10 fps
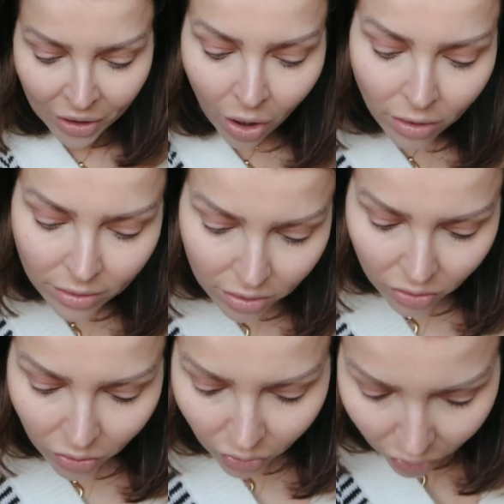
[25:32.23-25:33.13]

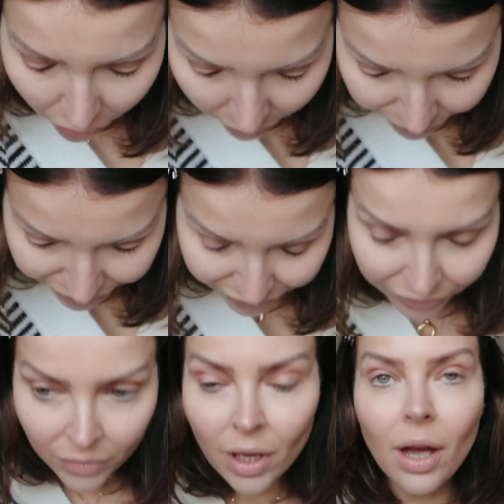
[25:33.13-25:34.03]
contour,
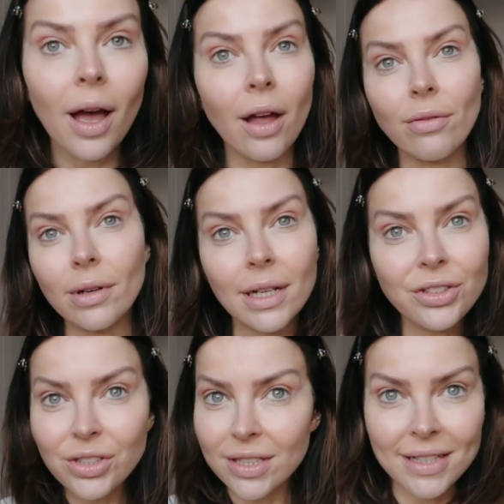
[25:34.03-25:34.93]
I
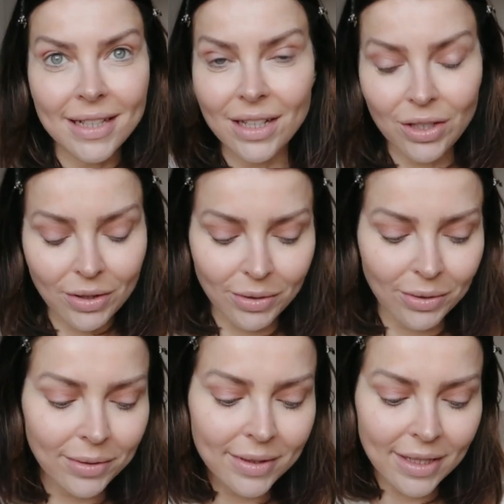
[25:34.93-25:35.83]
religiously
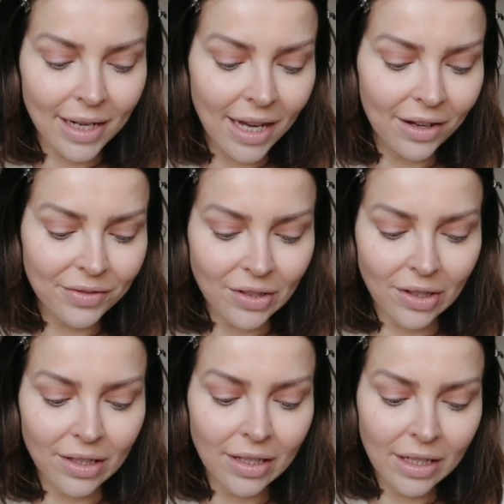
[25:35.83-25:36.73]
use and have
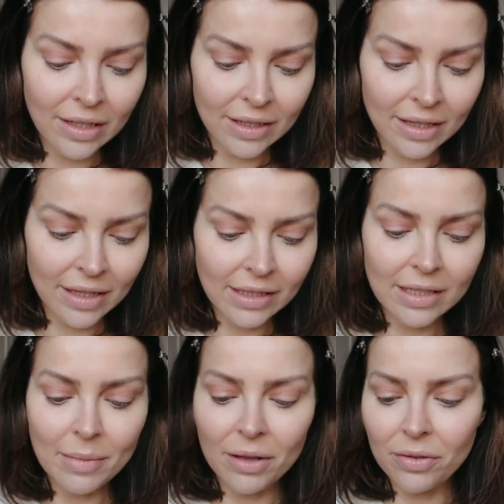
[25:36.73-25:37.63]
done, I think this is
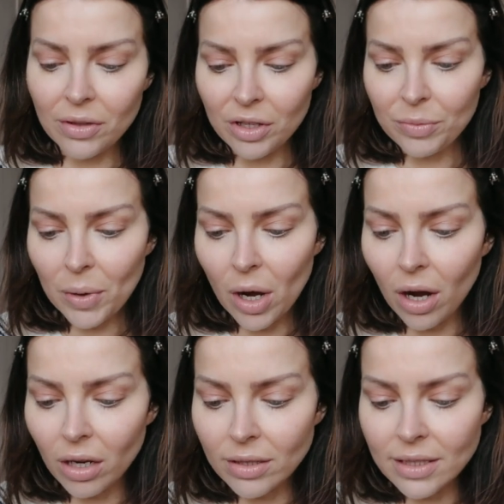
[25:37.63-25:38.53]
my third
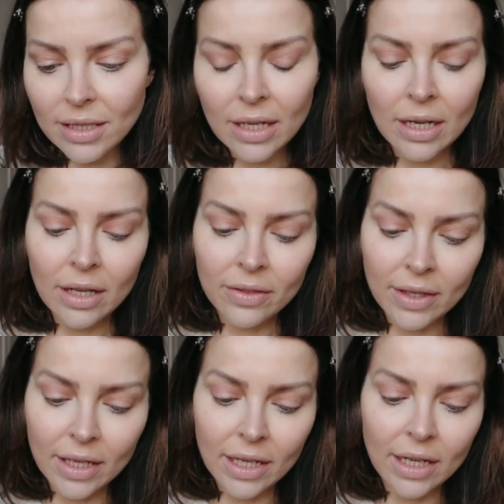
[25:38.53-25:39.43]
pot,
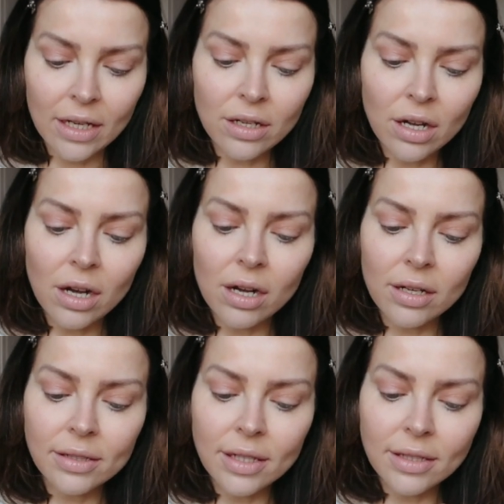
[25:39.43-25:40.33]
the
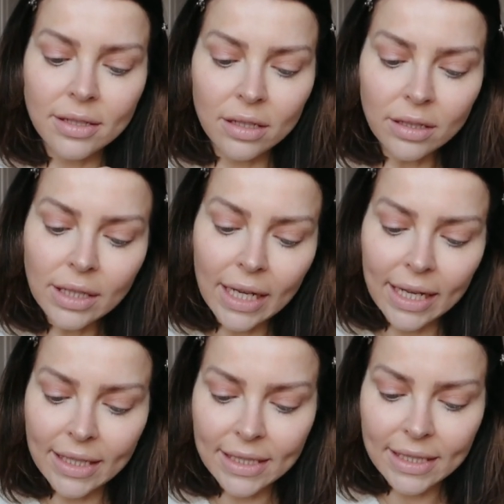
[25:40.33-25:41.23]
NARS
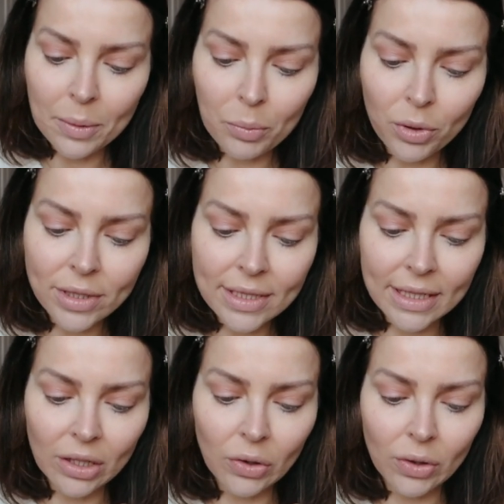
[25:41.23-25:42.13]
Sunkissed
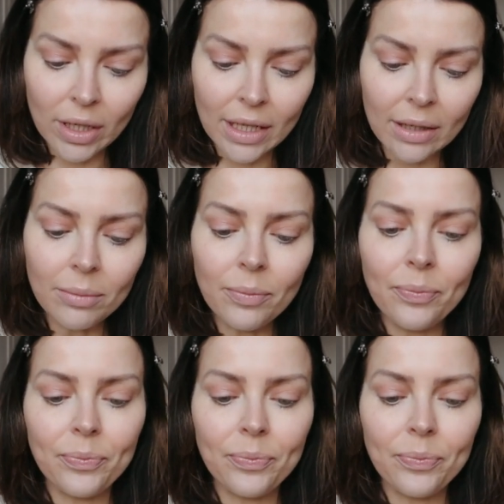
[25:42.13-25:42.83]
Bronzing Cream.